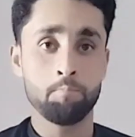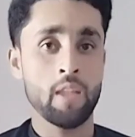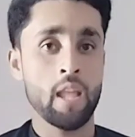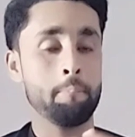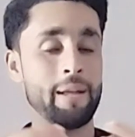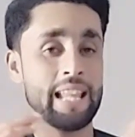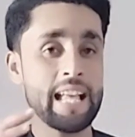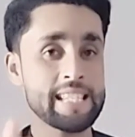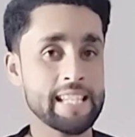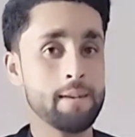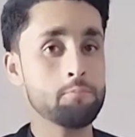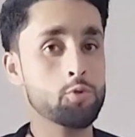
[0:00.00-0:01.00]
But
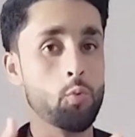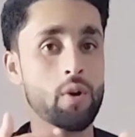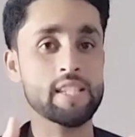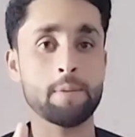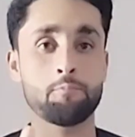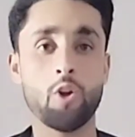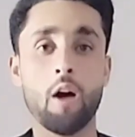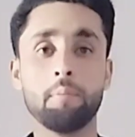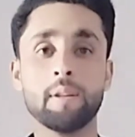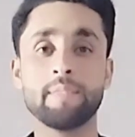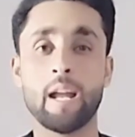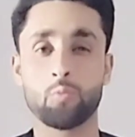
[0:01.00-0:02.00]
let's come towards the
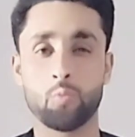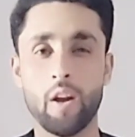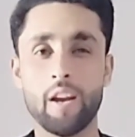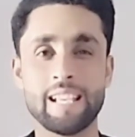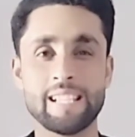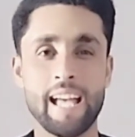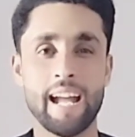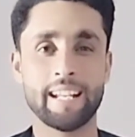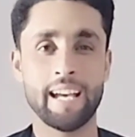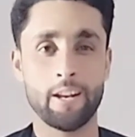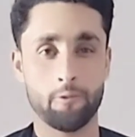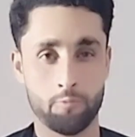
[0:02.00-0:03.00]
problem. That what is that
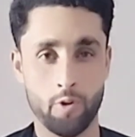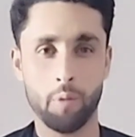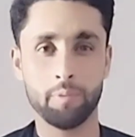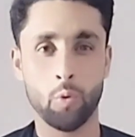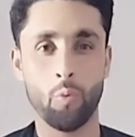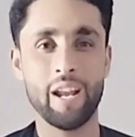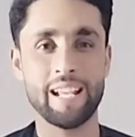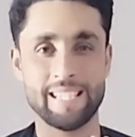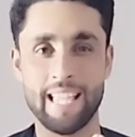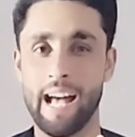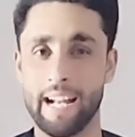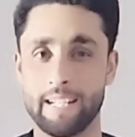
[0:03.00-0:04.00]
kind of problem? What is
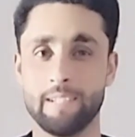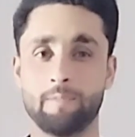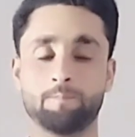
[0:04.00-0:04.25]
that?